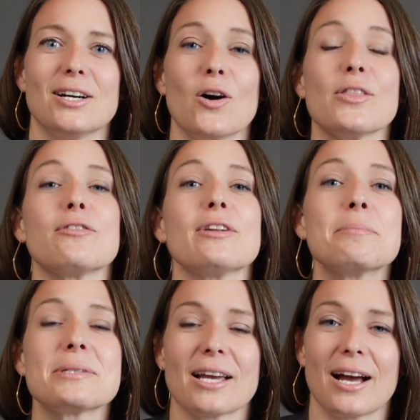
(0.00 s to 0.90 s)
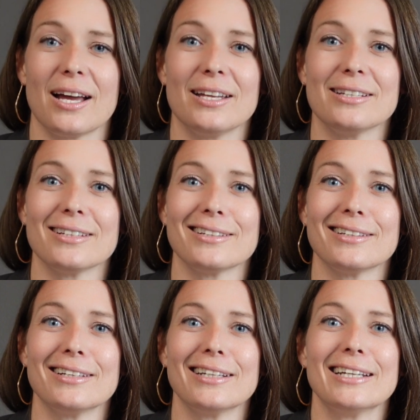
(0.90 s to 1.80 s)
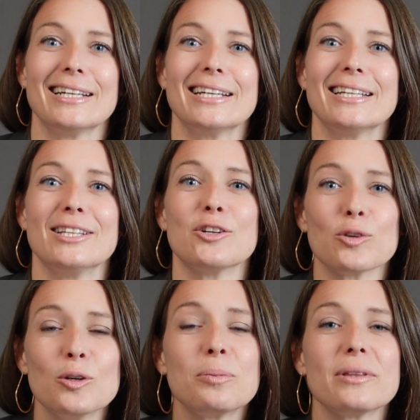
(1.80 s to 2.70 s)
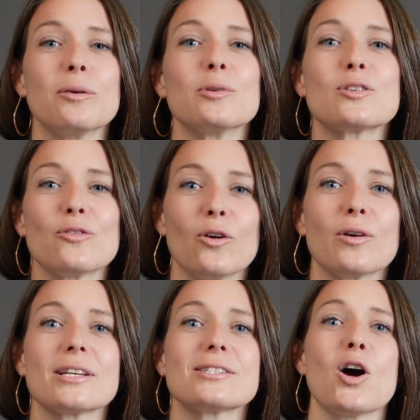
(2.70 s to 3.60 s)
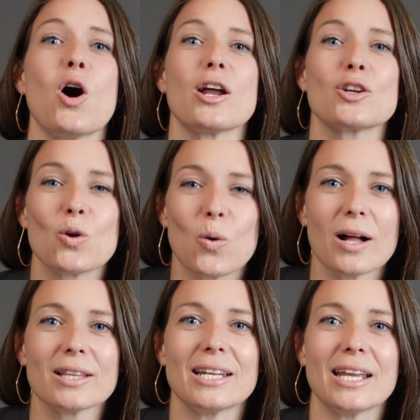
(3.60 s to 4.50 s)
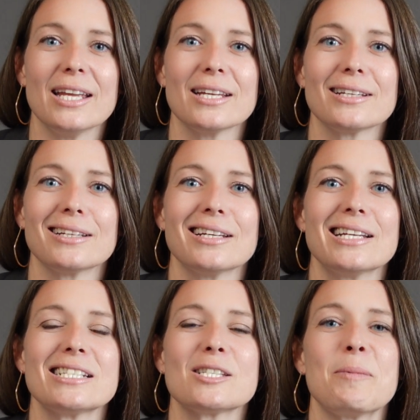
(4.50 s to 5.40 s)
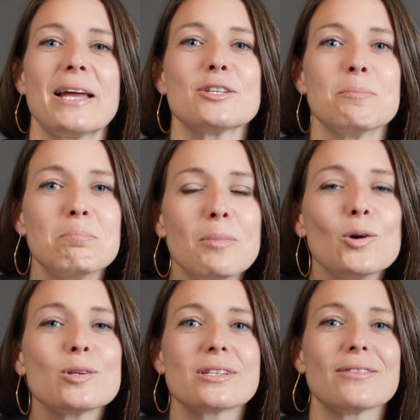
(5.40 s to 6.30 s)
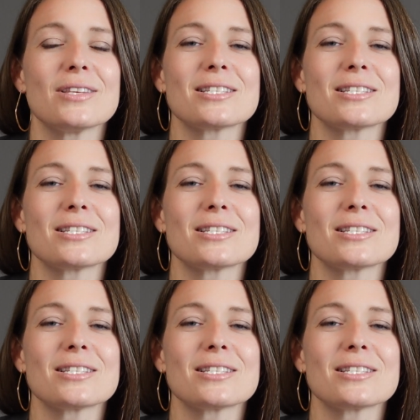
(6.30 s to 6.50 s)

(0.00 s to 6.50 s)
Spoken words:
On the flip side, the group that was focused on quality spent most of the